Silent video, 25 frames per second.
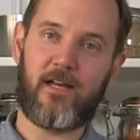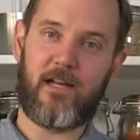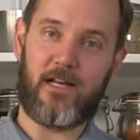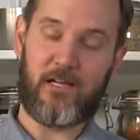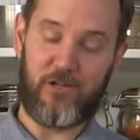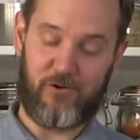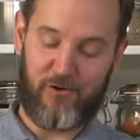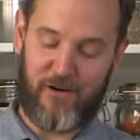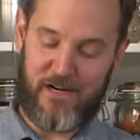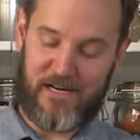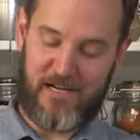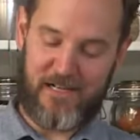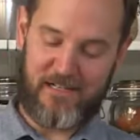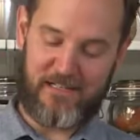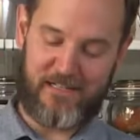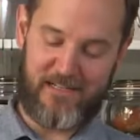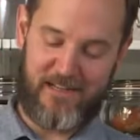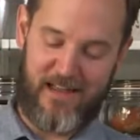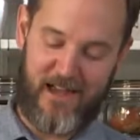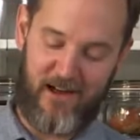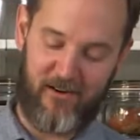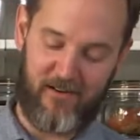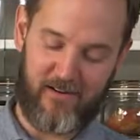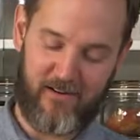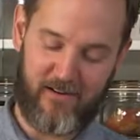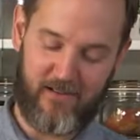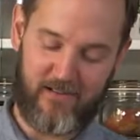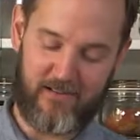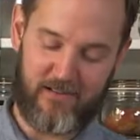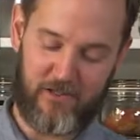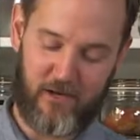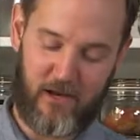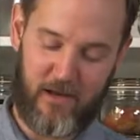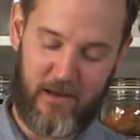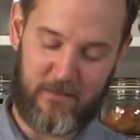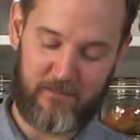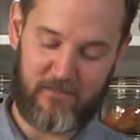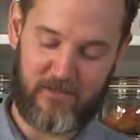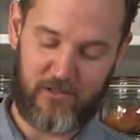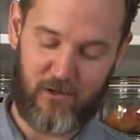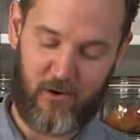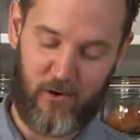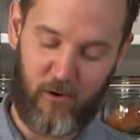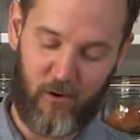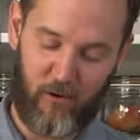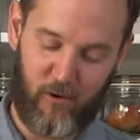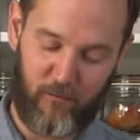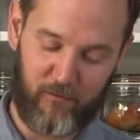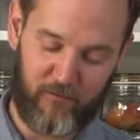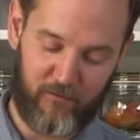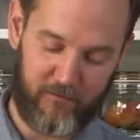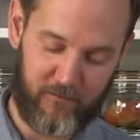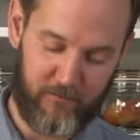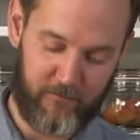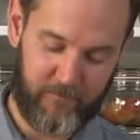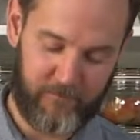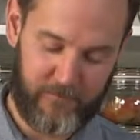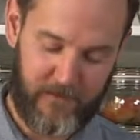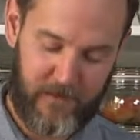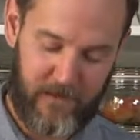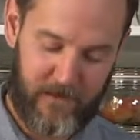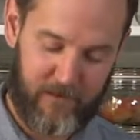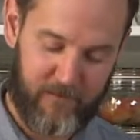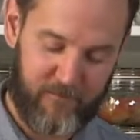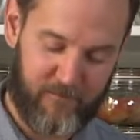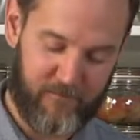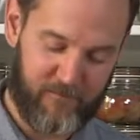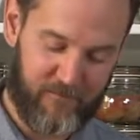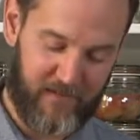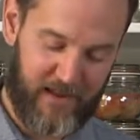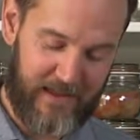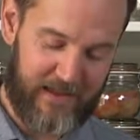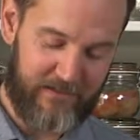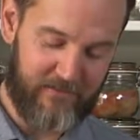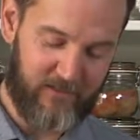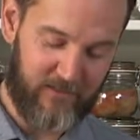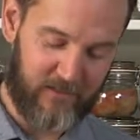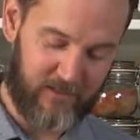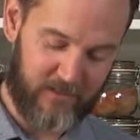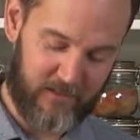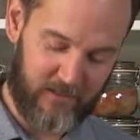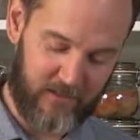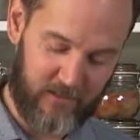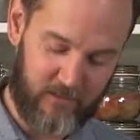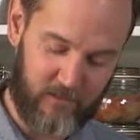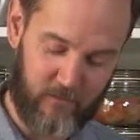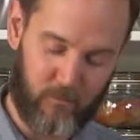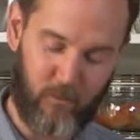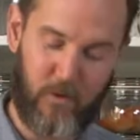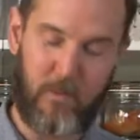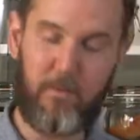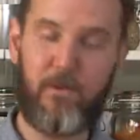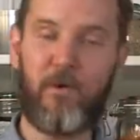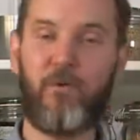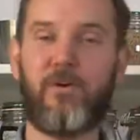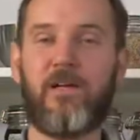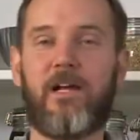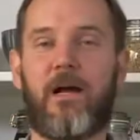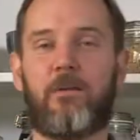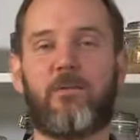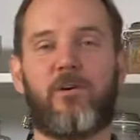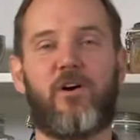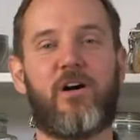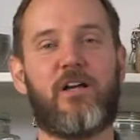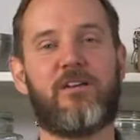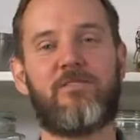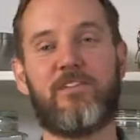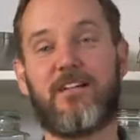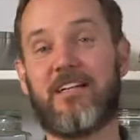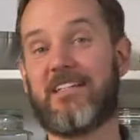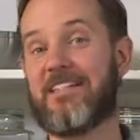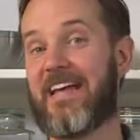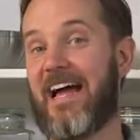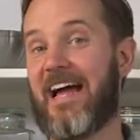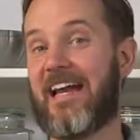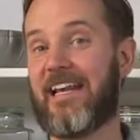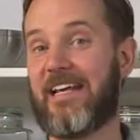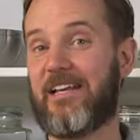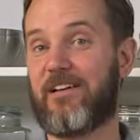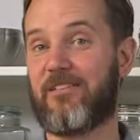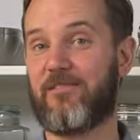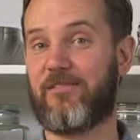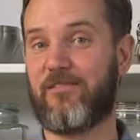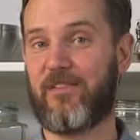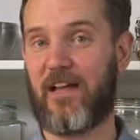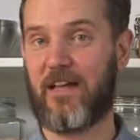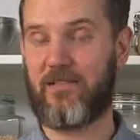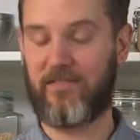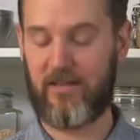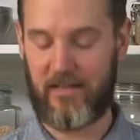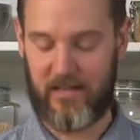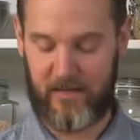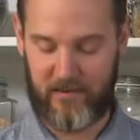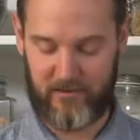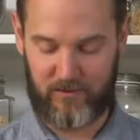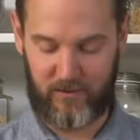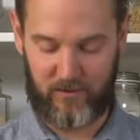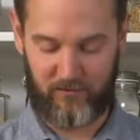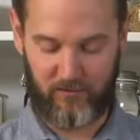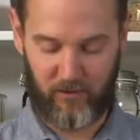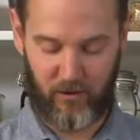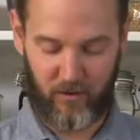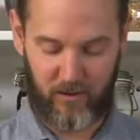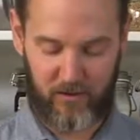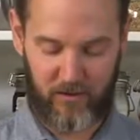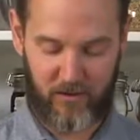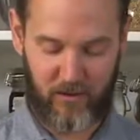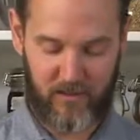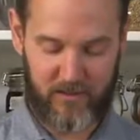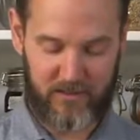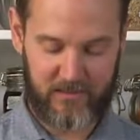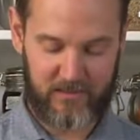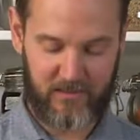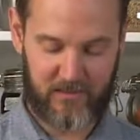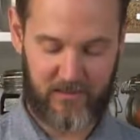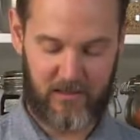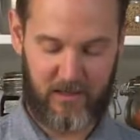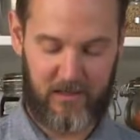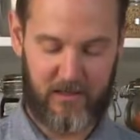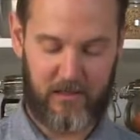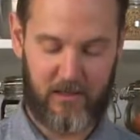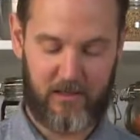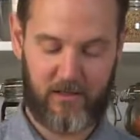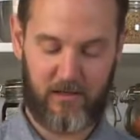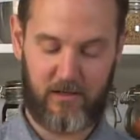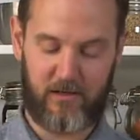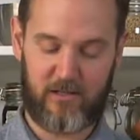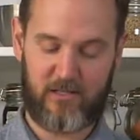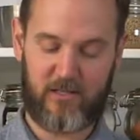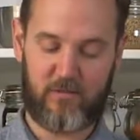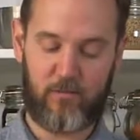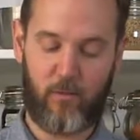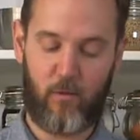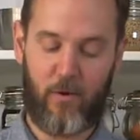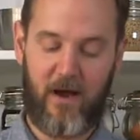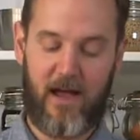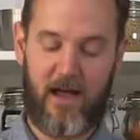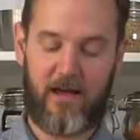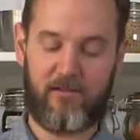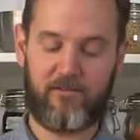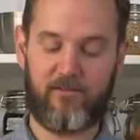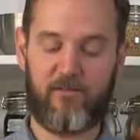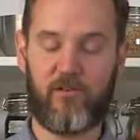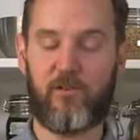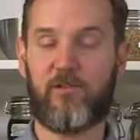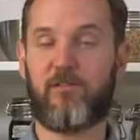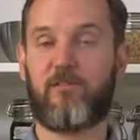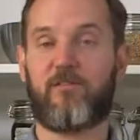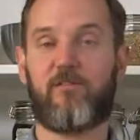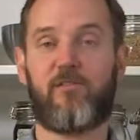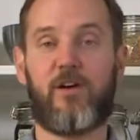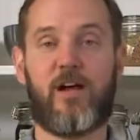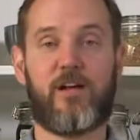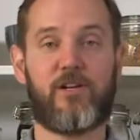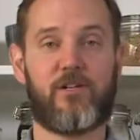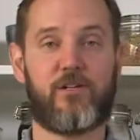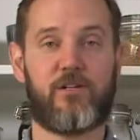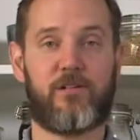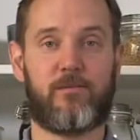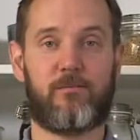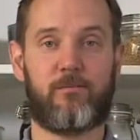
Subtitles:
ingredients now in terms of flavors, and we're building up kind of an Italian flavor here. So I've got a nice kind of small handful of fresh